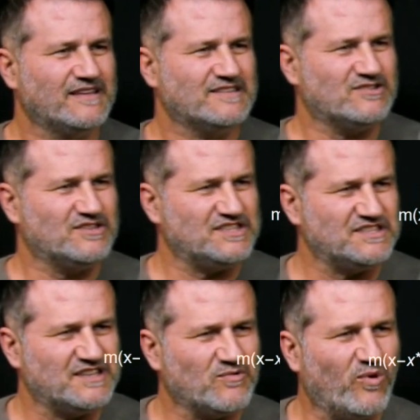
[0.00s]
So this
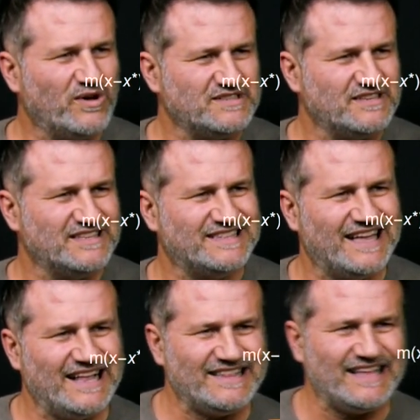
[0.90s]
is the quantity
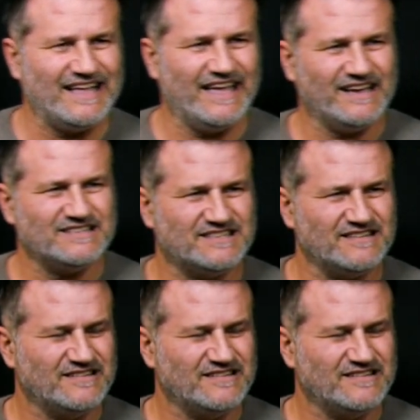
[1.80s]
delta x,